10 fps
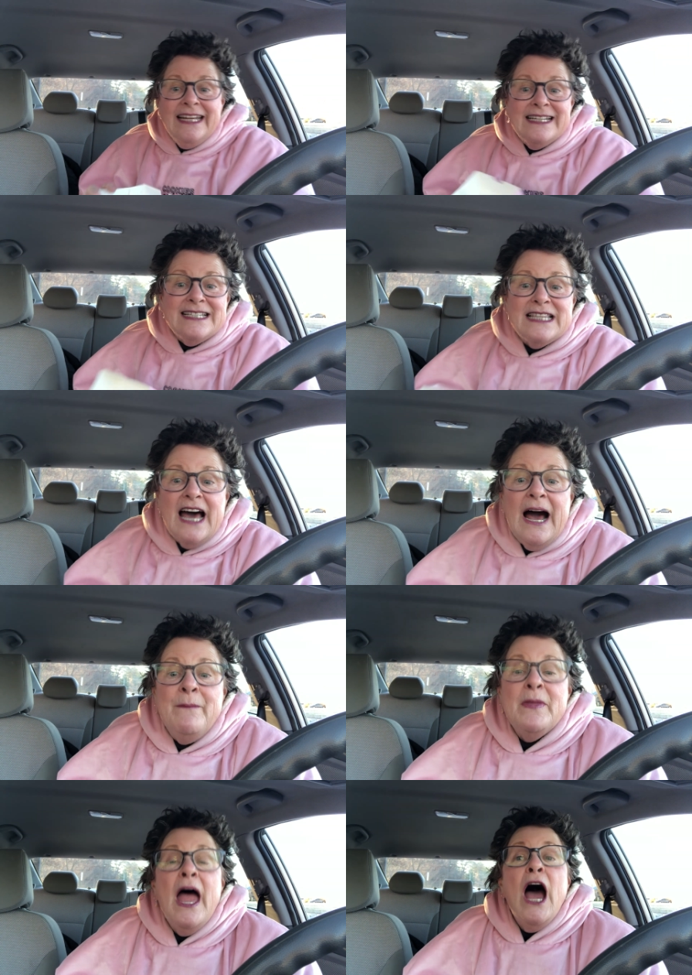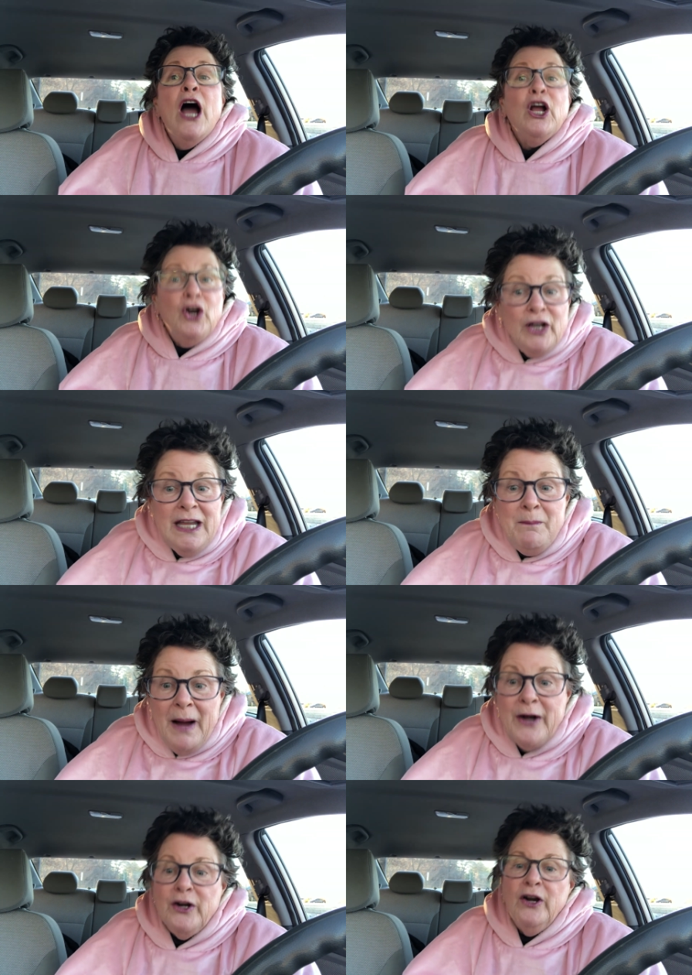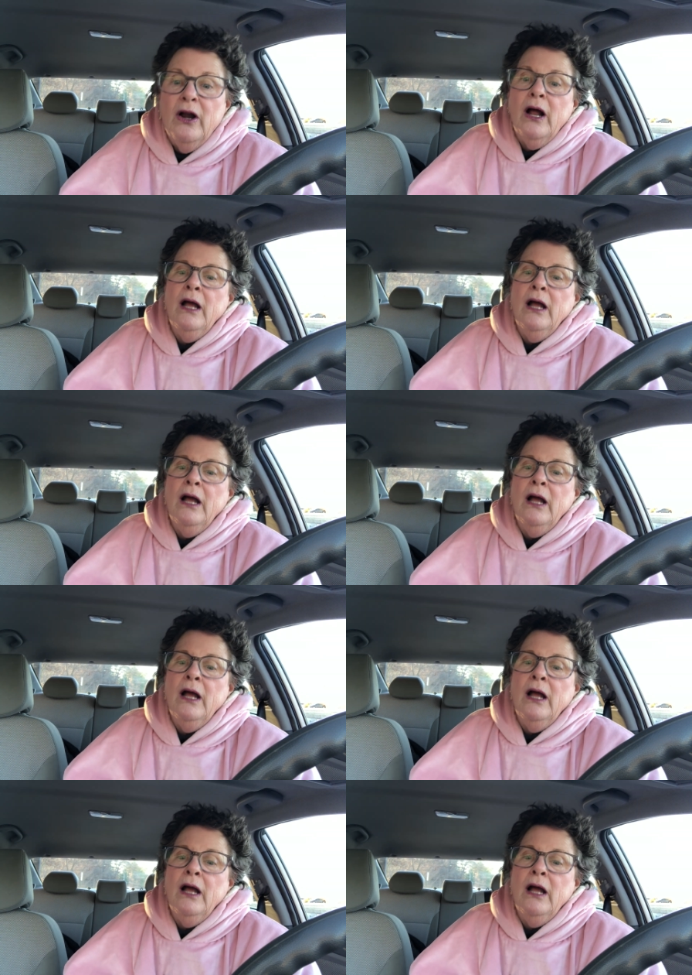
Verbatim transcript: is the cookie butter.